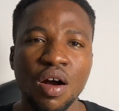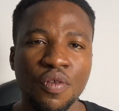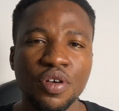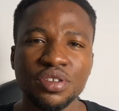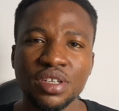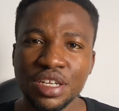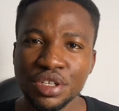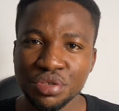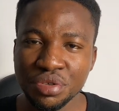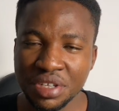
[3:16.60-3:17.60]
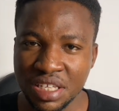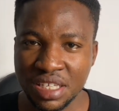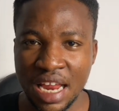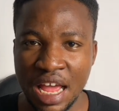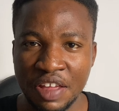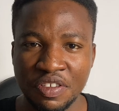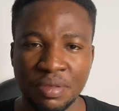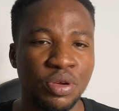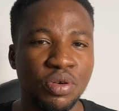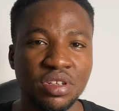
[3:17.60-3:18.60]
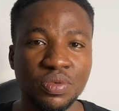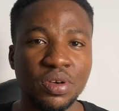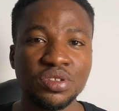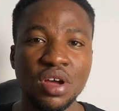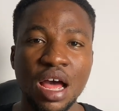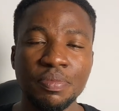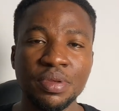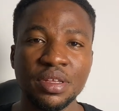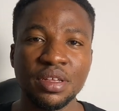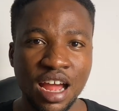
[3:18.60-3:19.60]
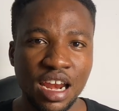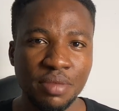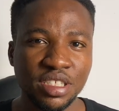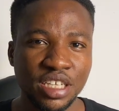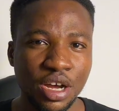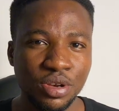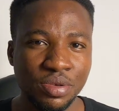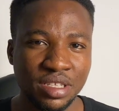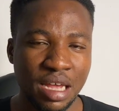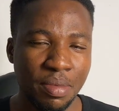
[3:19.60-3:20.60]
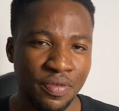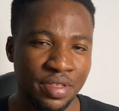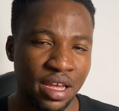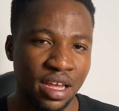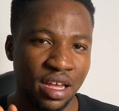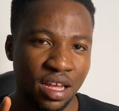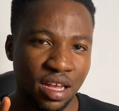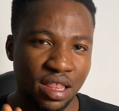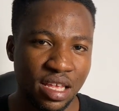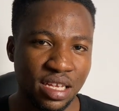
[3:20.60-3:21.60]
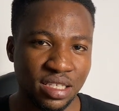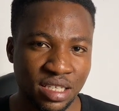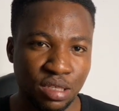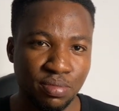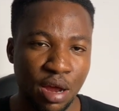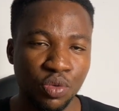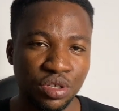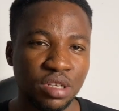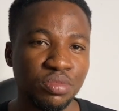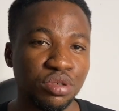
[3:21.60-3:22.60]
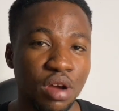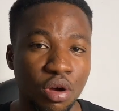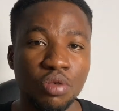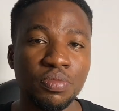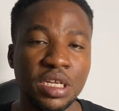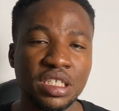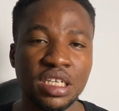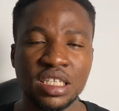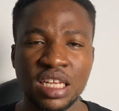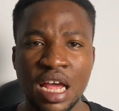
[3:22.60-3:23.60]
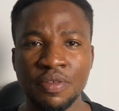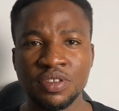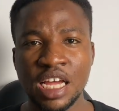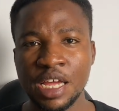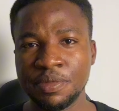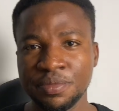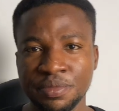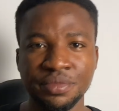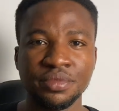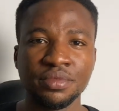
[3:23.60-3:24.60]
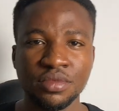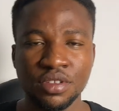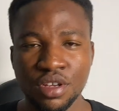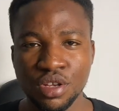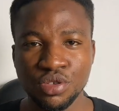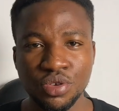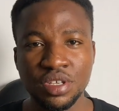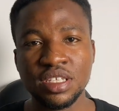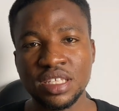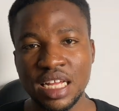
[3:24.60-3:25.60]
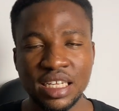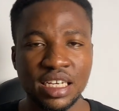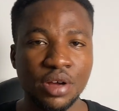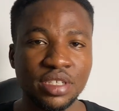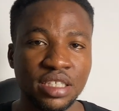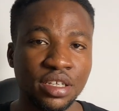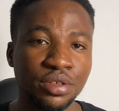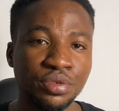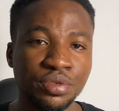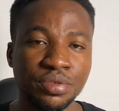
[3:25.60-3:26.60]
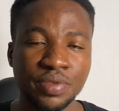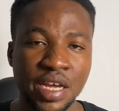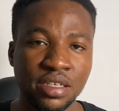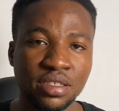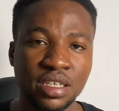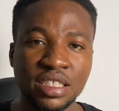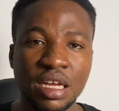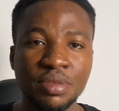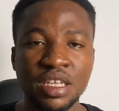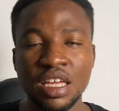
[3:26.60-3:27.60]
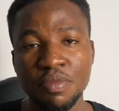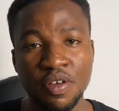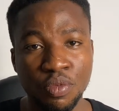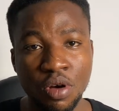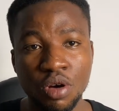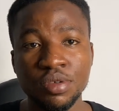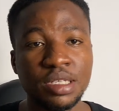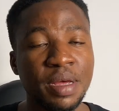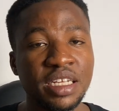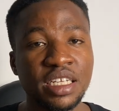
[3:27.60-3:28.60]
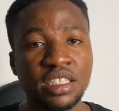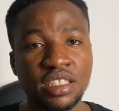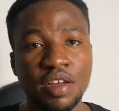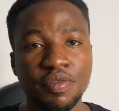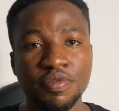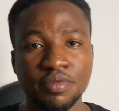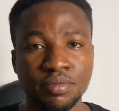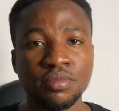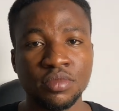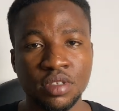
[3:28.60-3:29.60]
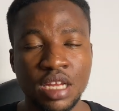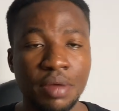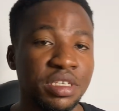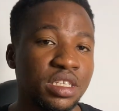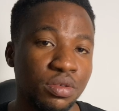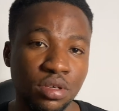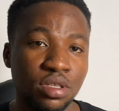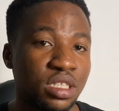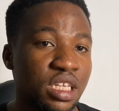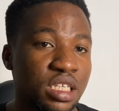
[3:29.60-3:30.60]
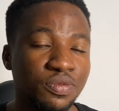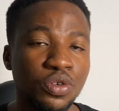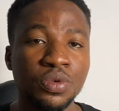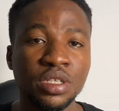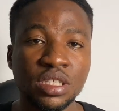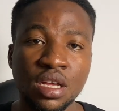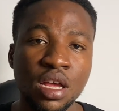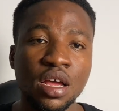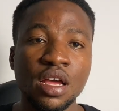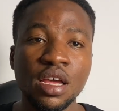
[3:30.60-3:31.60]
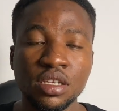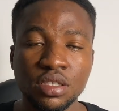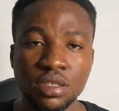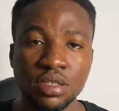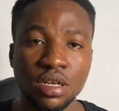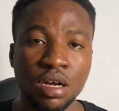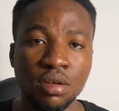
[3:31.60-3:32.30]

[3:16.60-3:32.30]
unfortunately took his life because he was not happy. Now let me tell you some of the things this man was able to accomplish in his lifetime. So he started out as a cook and later became a well-respected chef. That means he was successful with his